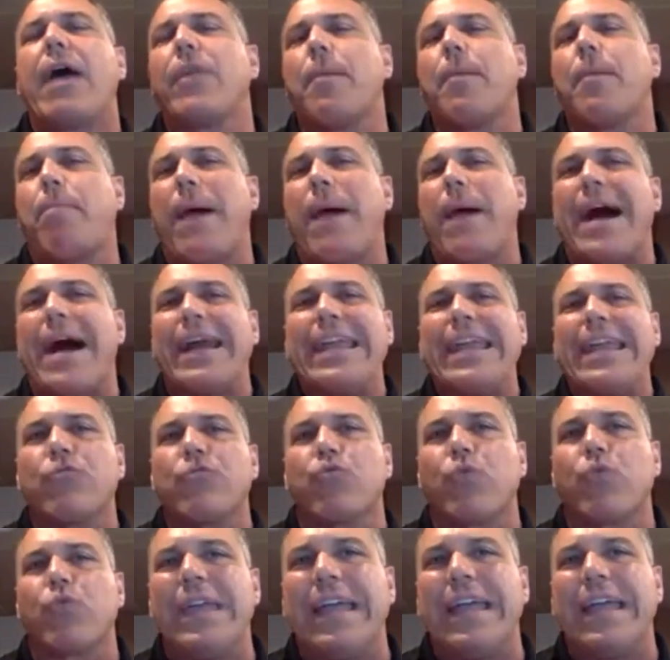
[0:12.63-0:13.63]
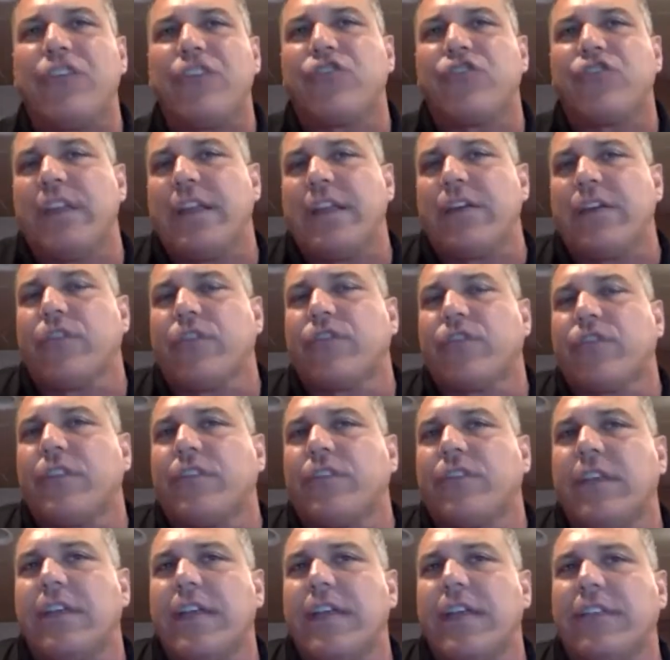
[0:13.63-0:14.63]
the body re-engineers
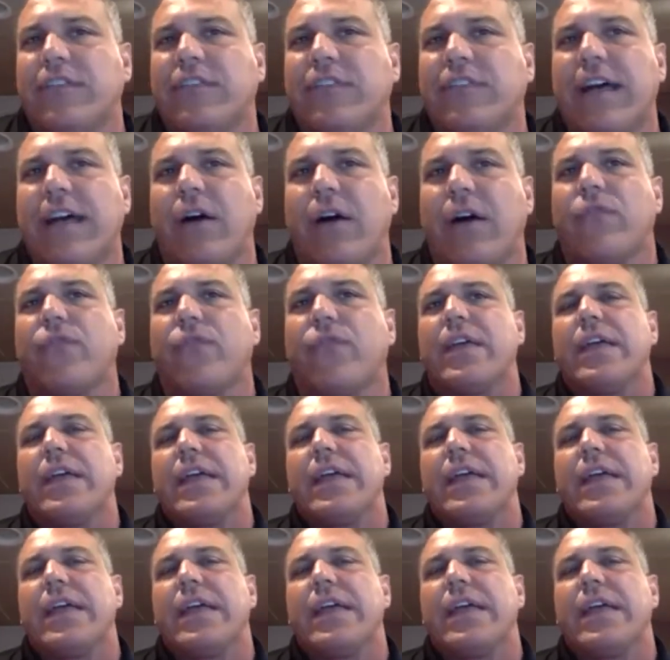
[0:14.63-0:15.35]
itself,